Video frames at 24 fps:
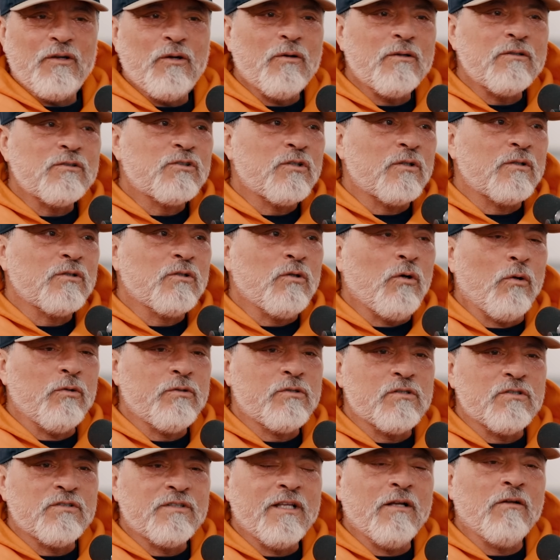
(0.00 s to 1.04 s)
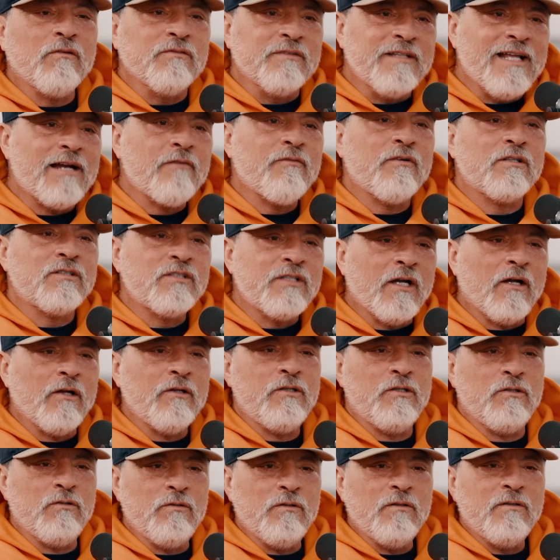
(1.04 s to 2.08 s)
you go in certain cultures, they'll never tell
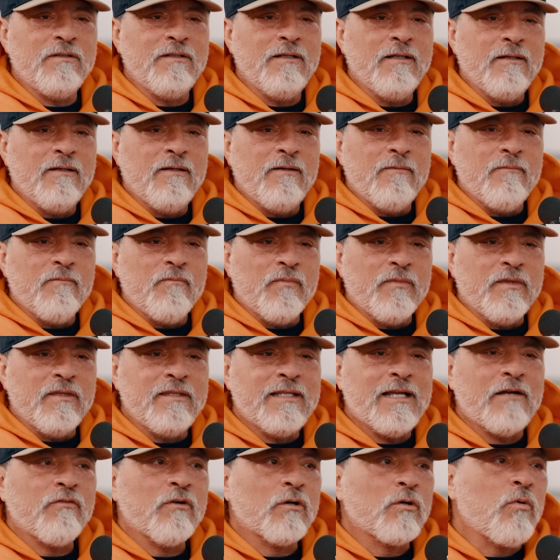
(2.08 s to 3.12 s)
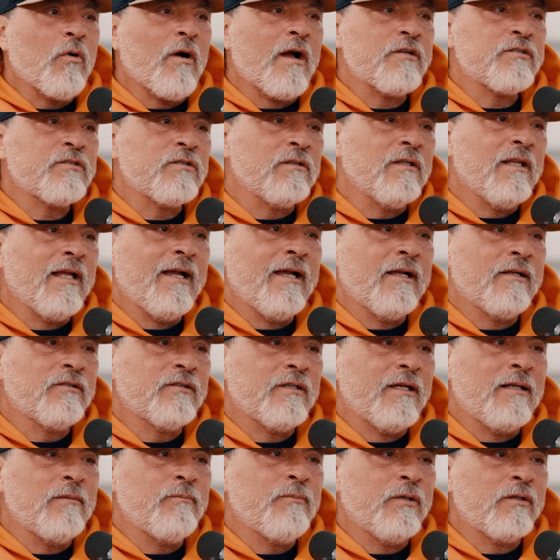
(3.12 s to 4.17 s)
you, never cross your legs
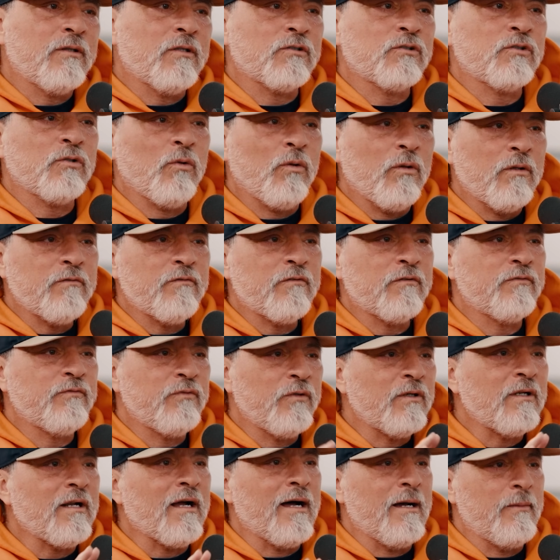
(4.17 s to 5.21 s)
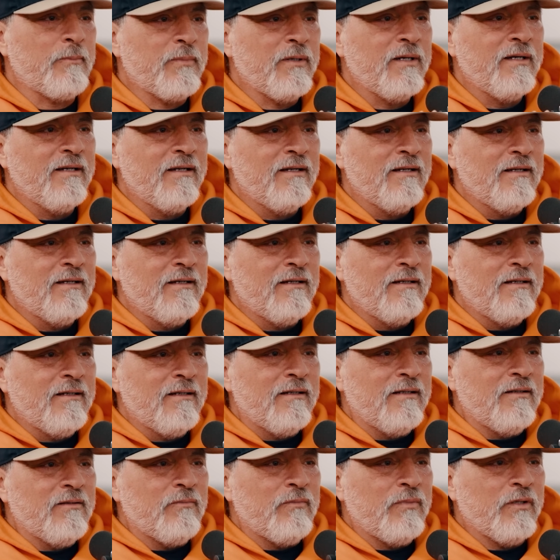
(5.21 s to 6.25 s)
and put the sole of your foot up,
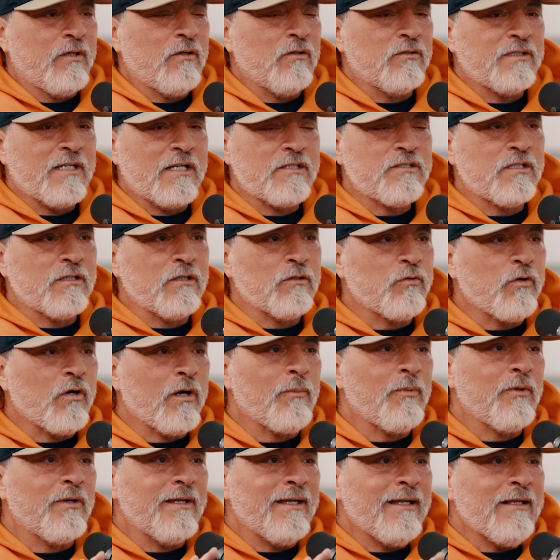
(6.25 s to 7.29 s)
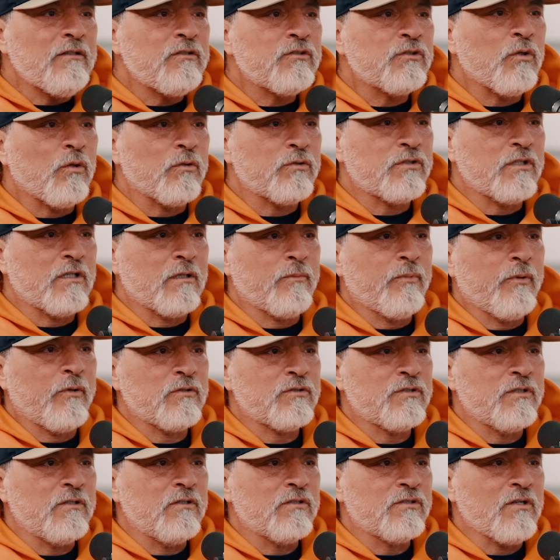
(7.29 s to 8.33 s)
because that's an incredible insult to the
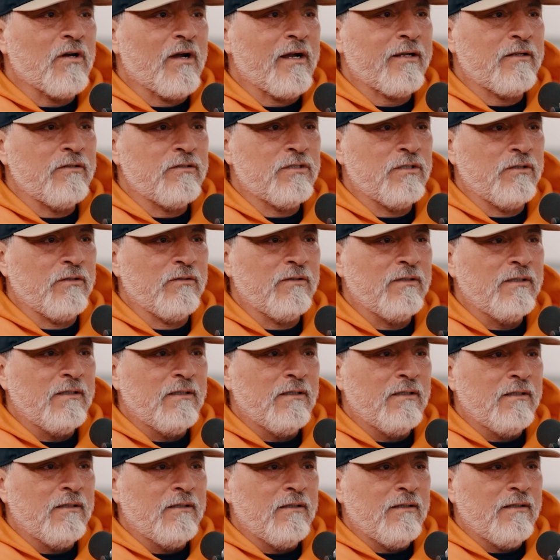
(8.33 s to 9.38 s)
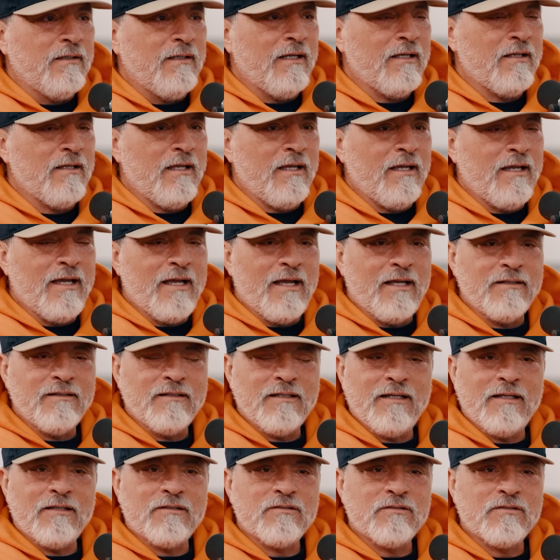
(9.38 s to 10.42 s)
person you're talking to. And
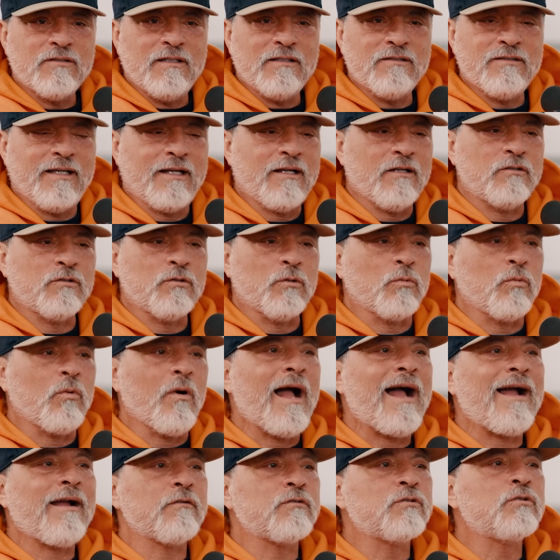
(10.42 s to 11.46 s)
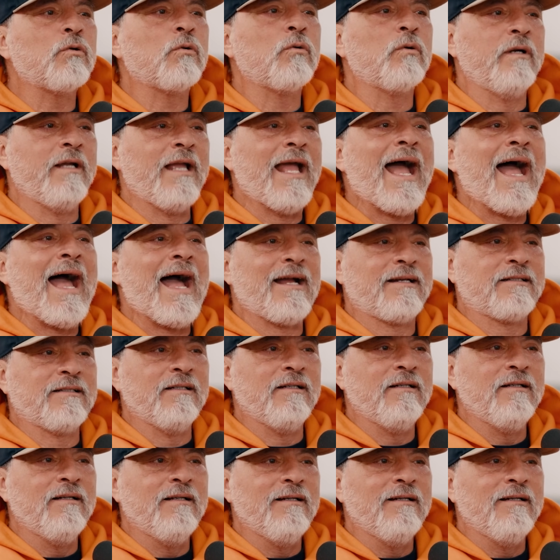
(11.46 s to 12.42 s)
it's like a derogatory act.